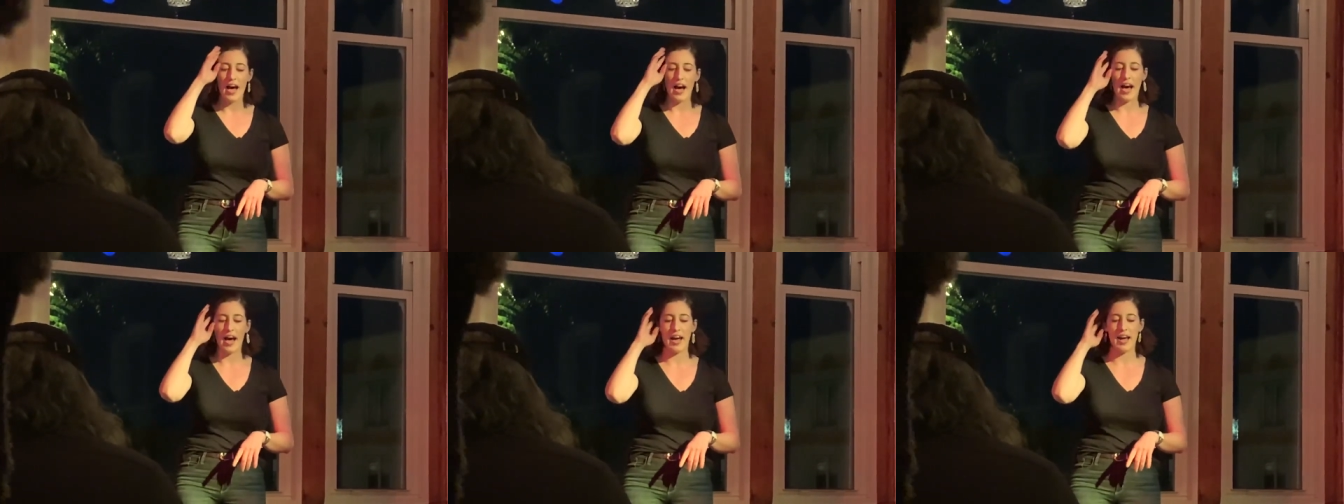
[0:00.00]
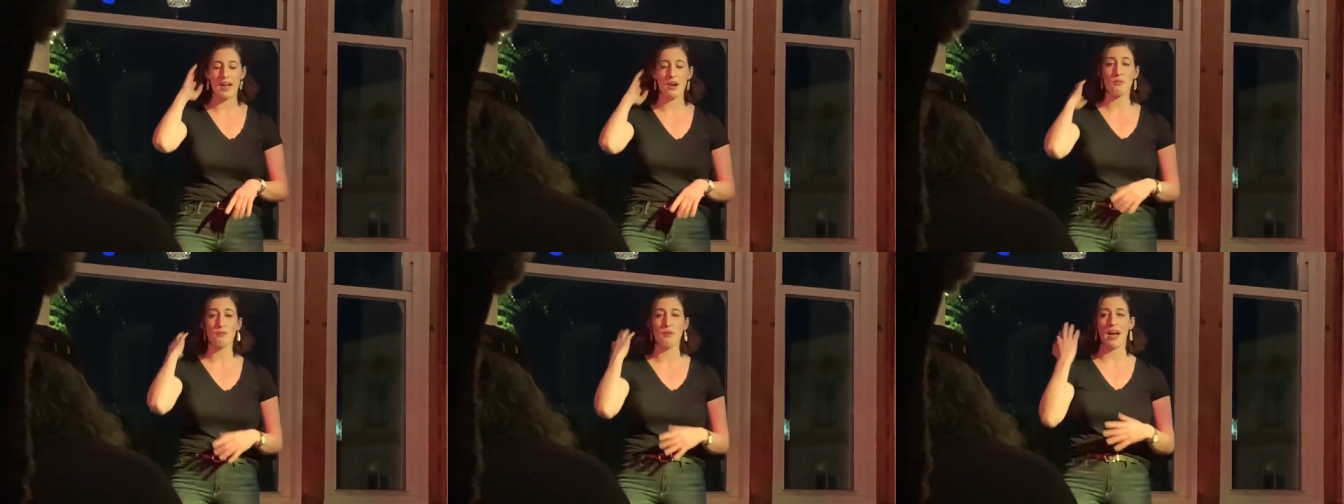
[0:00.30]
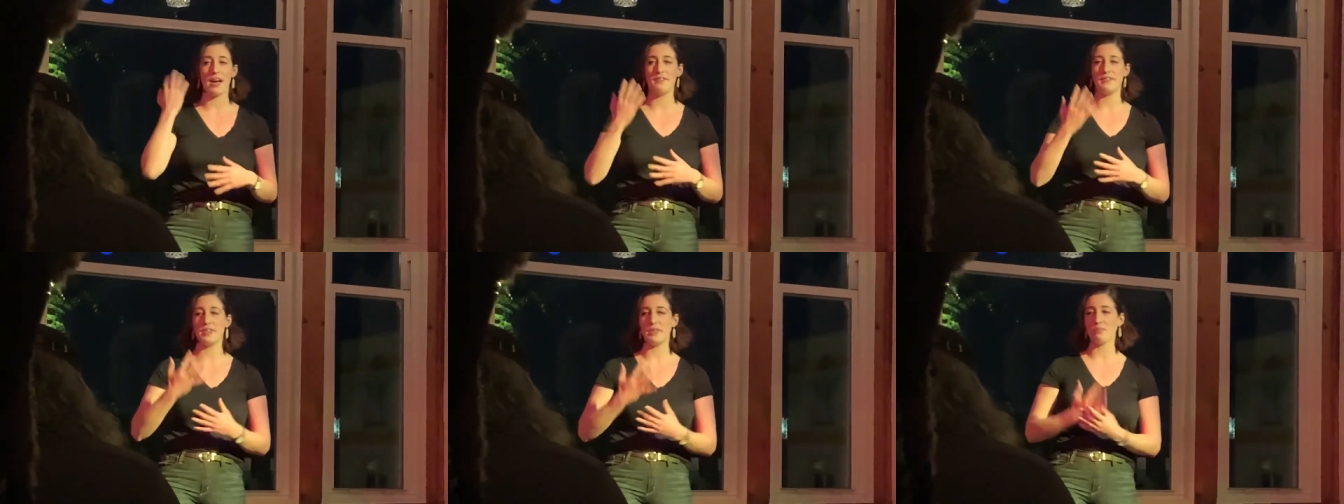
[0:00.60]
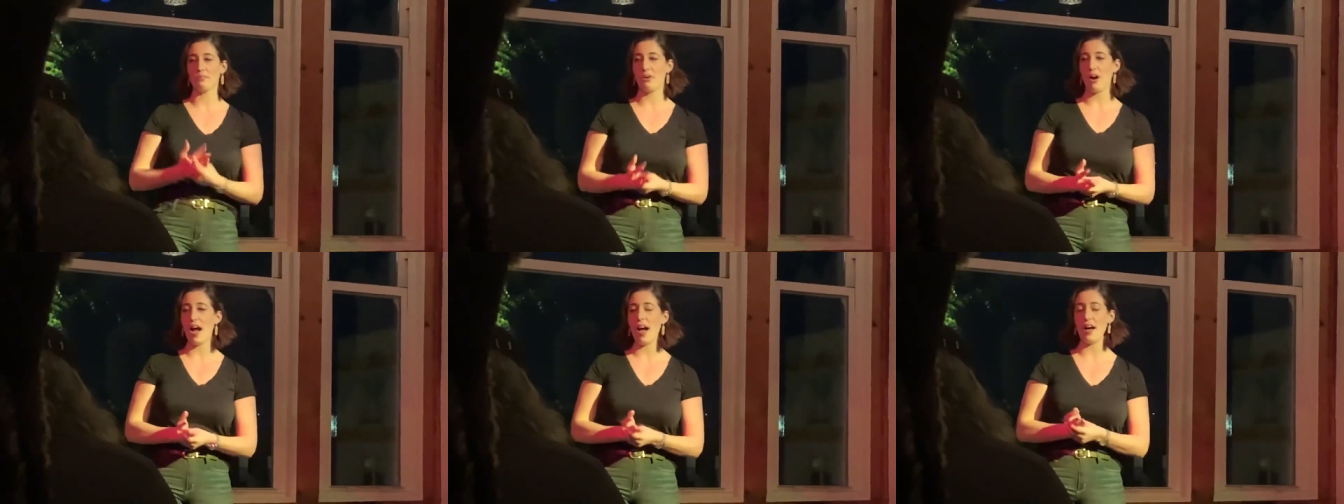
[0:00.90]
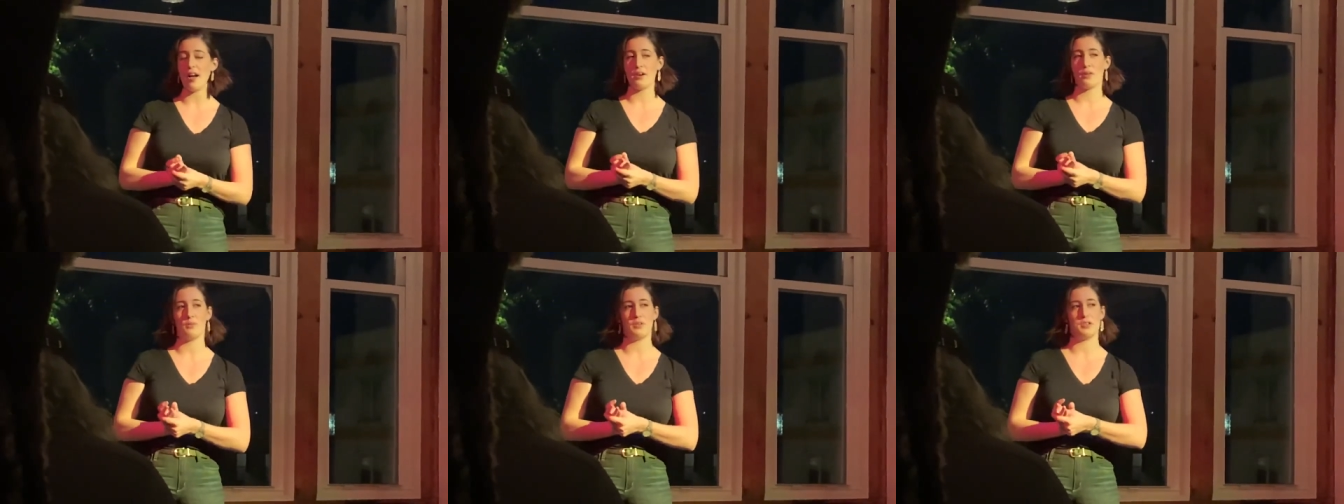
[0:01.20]
I arrived in
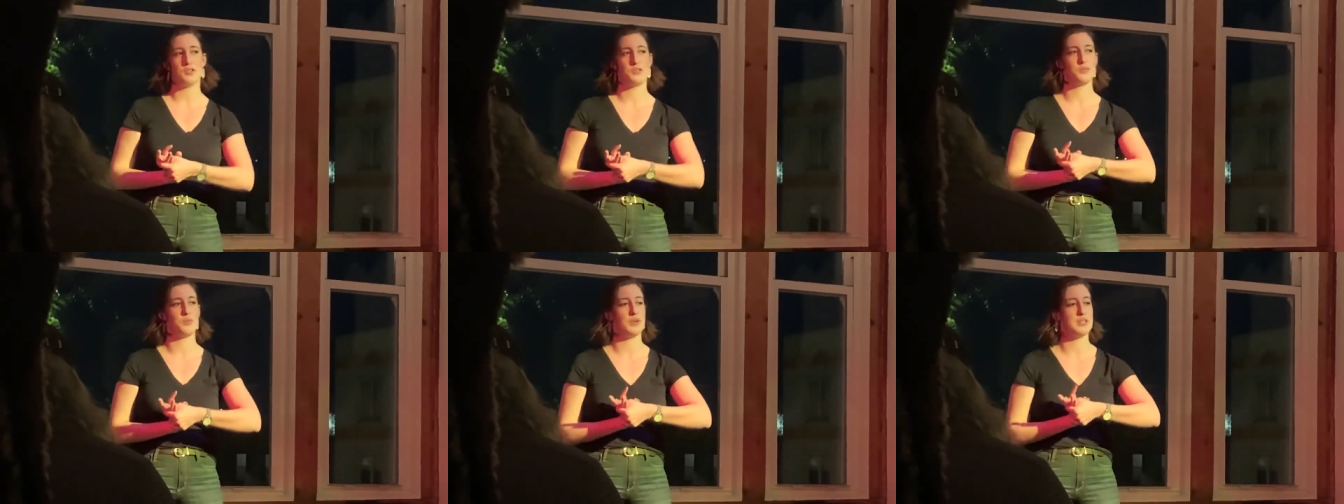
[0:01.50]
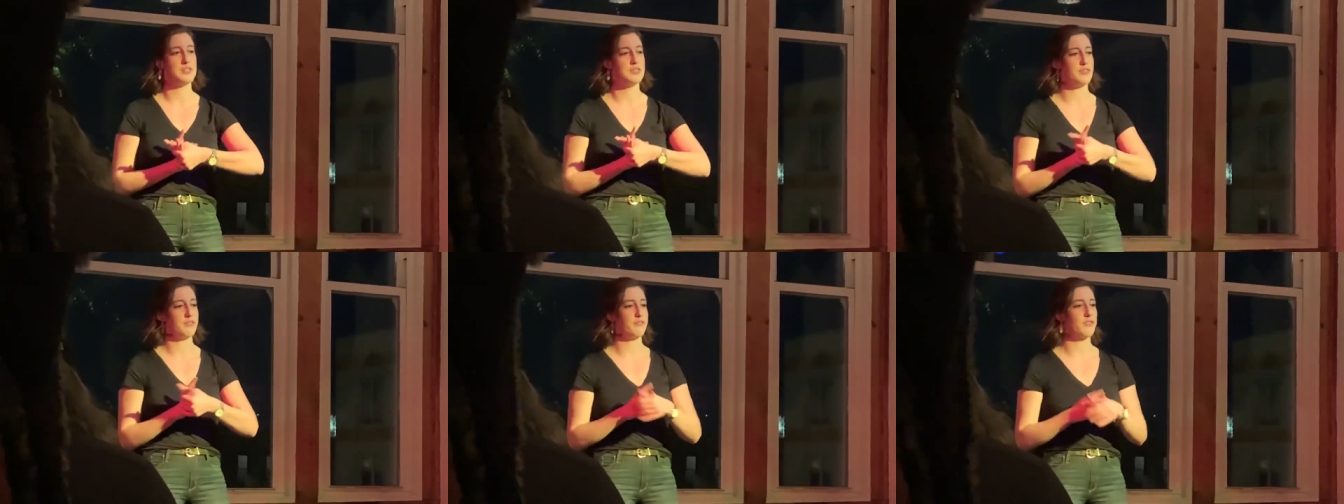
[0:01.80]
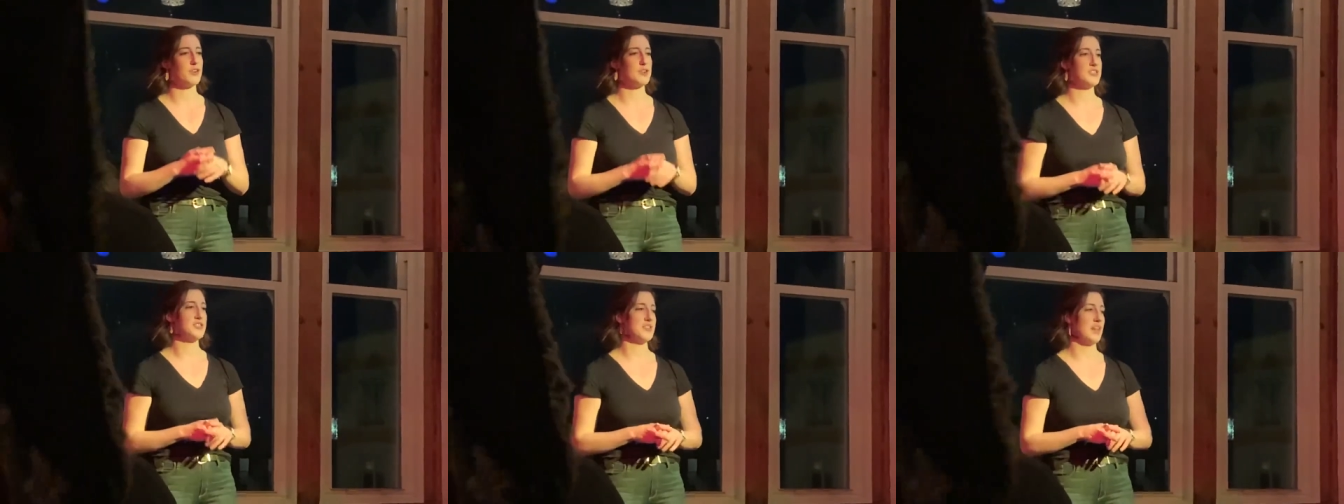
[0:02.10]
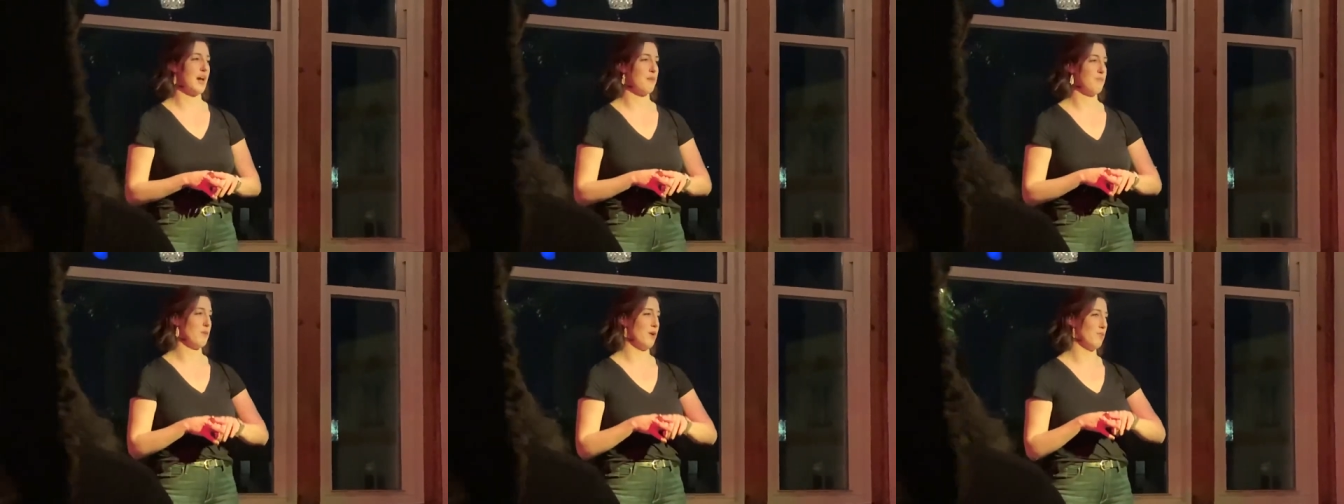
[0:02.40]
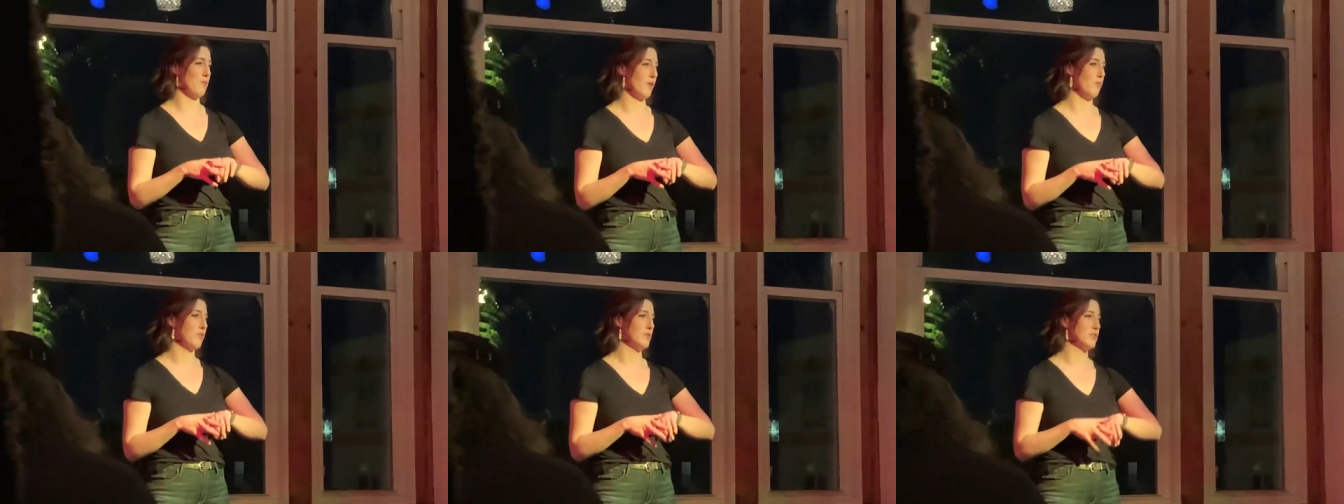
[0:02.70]
Prague, which was the first stop
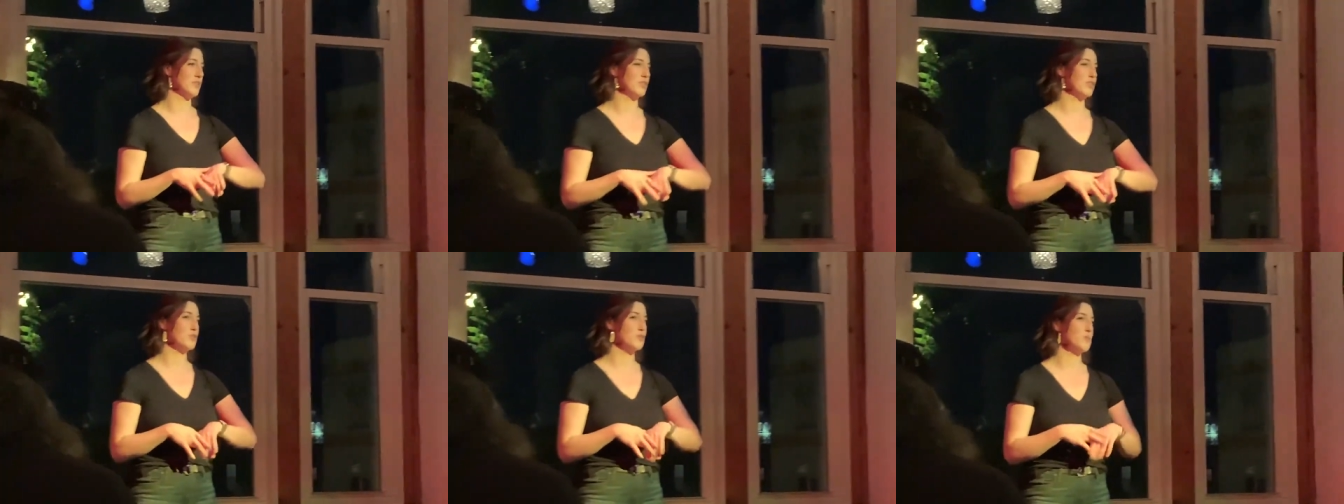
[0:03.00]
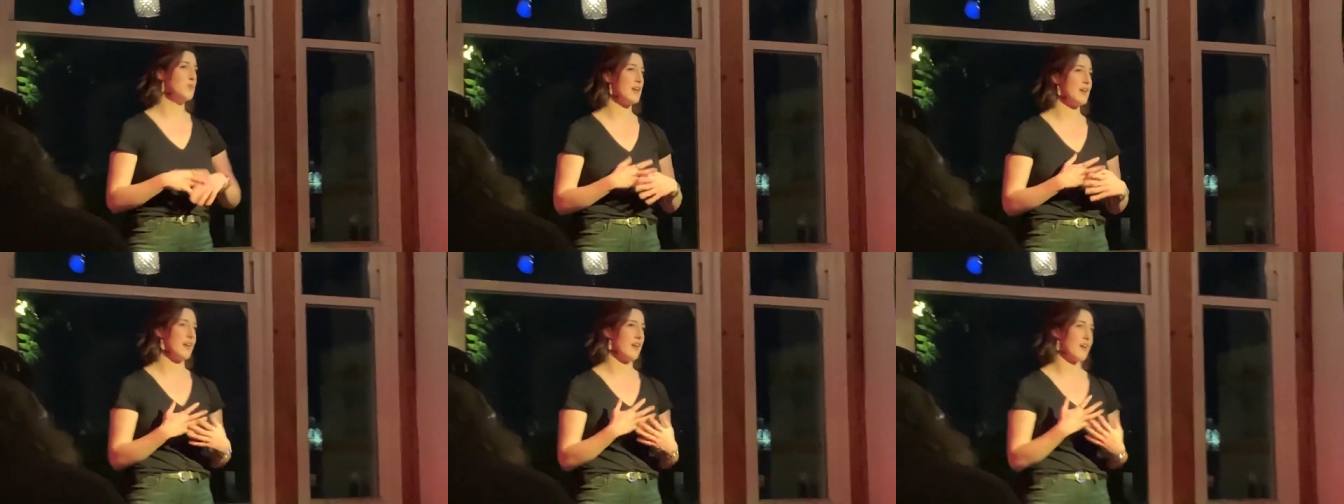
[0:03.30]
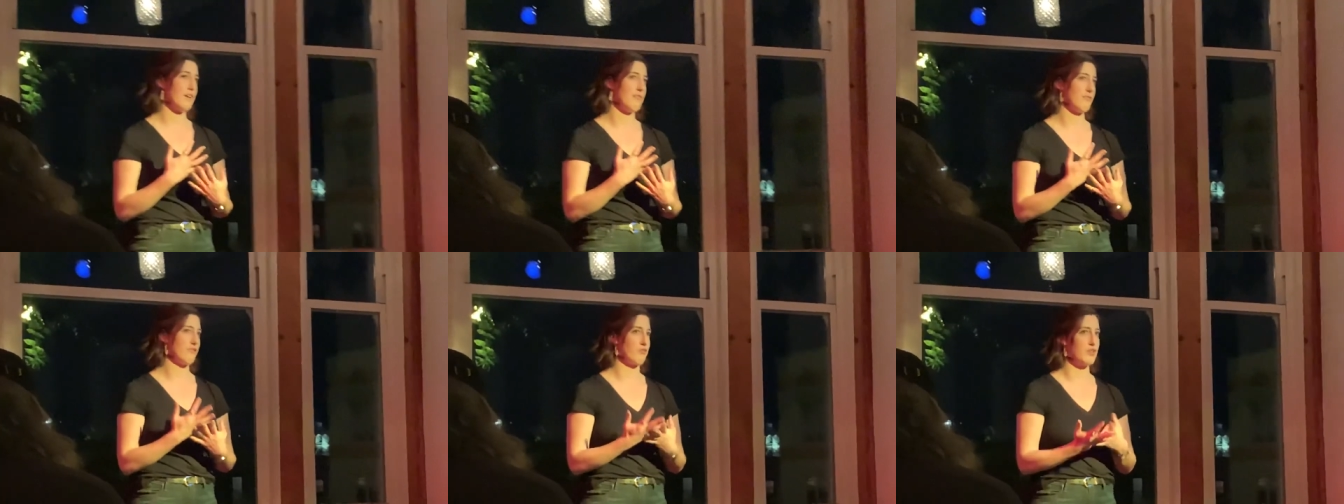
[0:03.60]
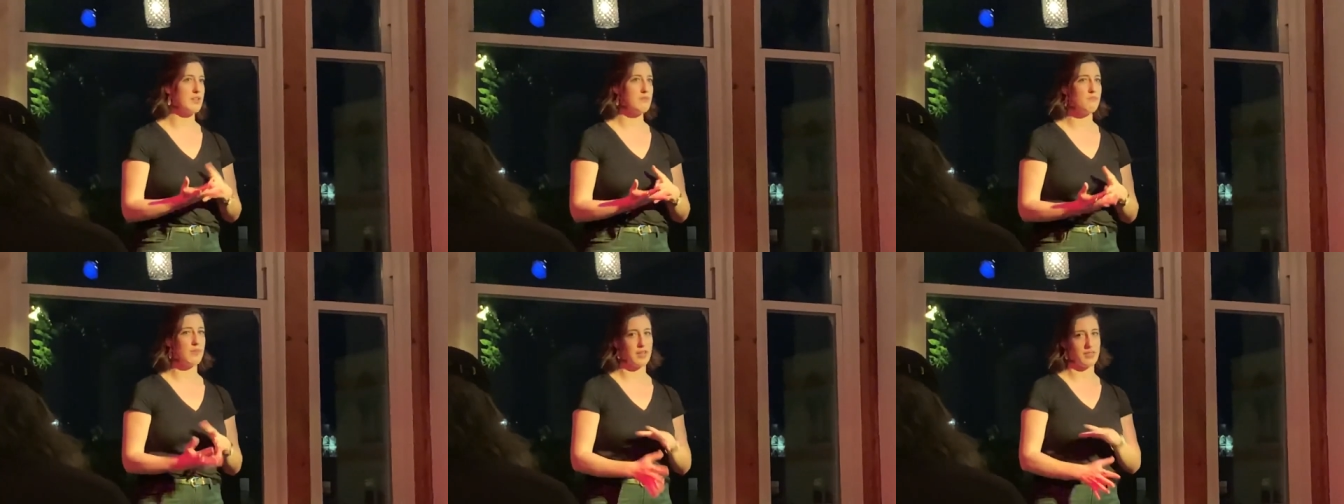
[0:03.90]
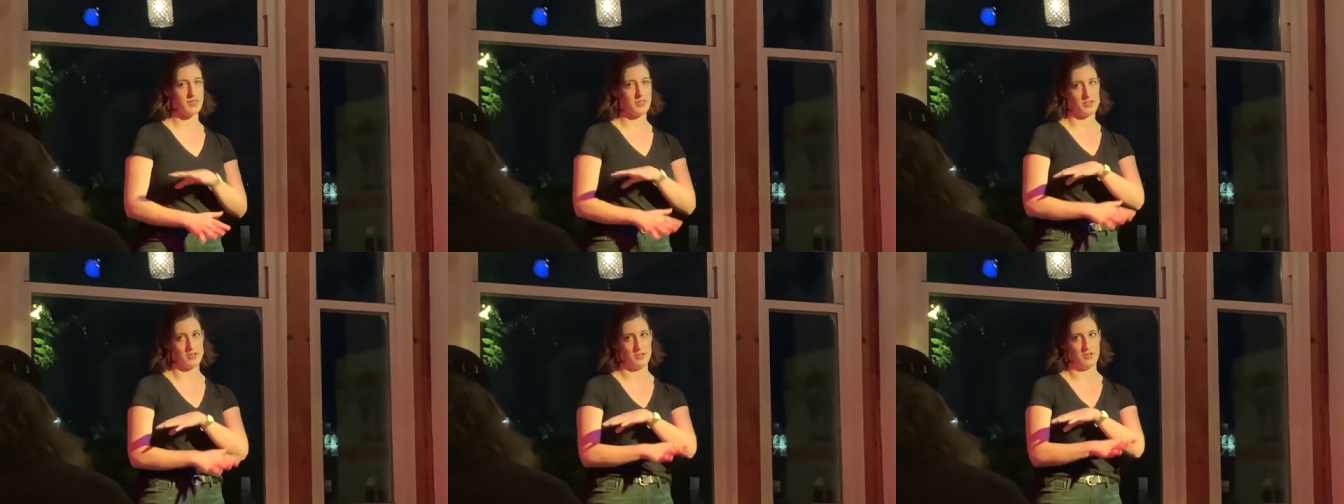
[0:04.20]
on what was to be a
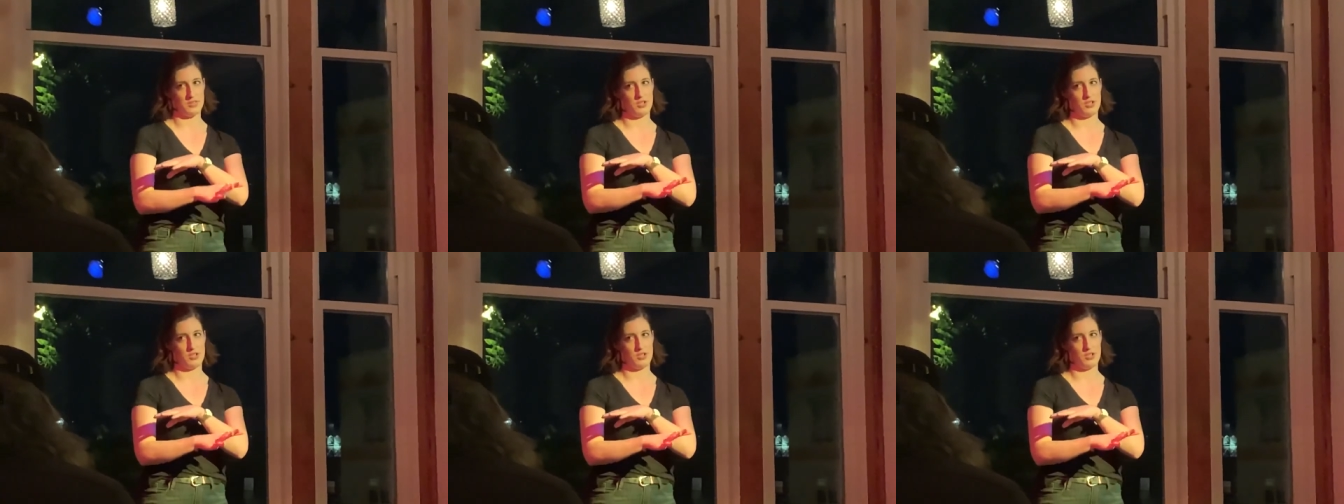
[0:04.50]
3-month